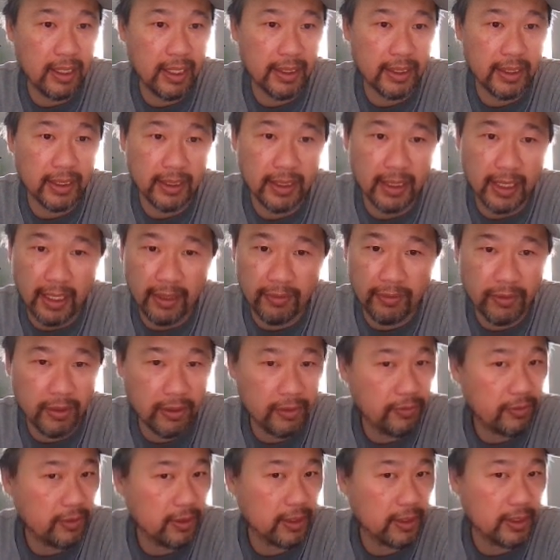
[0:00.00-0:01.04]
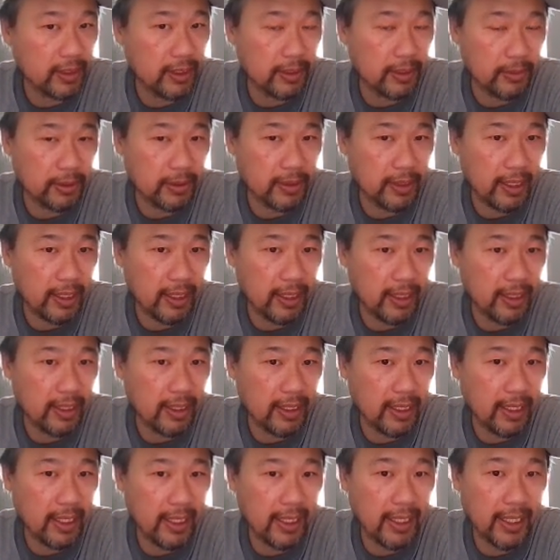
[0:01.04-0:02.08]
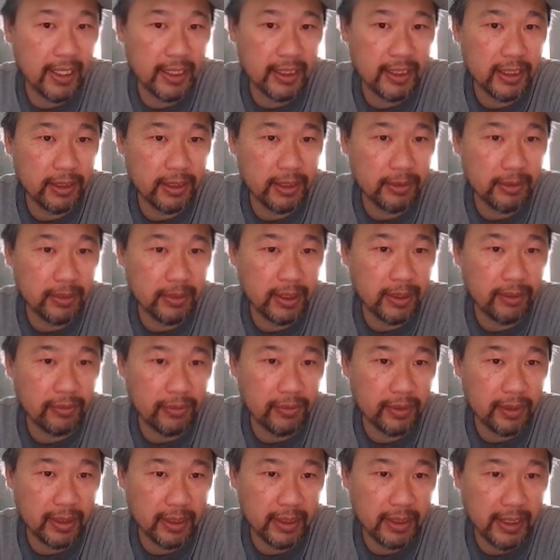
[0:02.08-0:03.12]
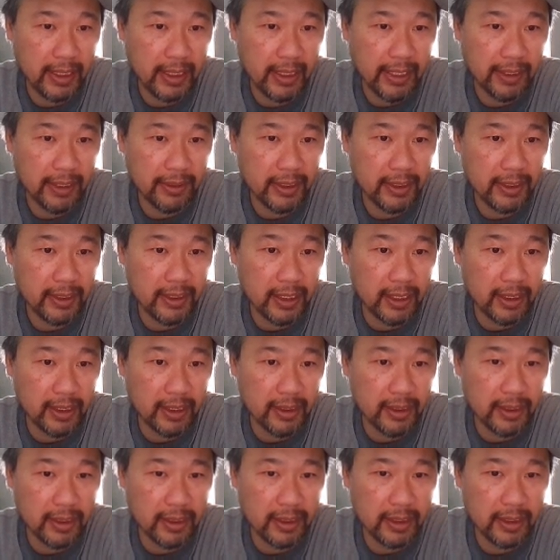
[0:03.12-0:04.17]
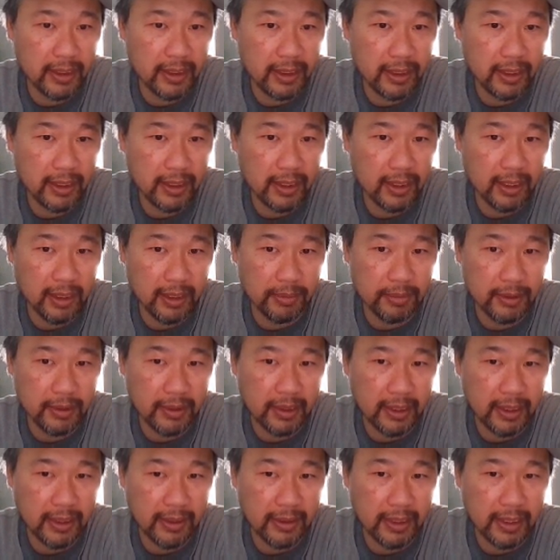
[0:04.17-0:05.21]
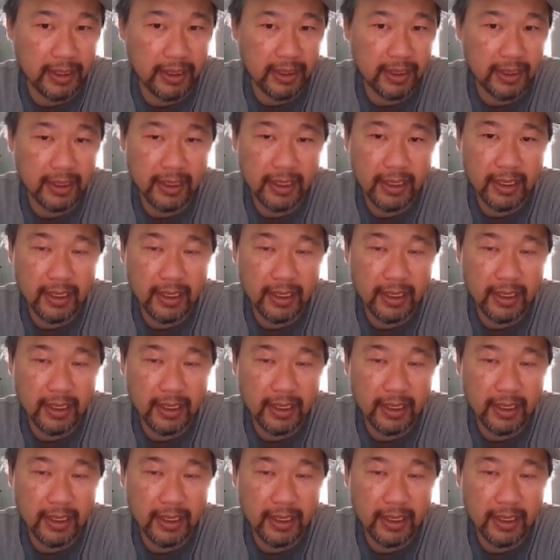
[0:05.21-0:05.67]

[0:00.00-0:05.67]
I did not vote for a Democrat. I actually went for Gary Johnson, a libertarian.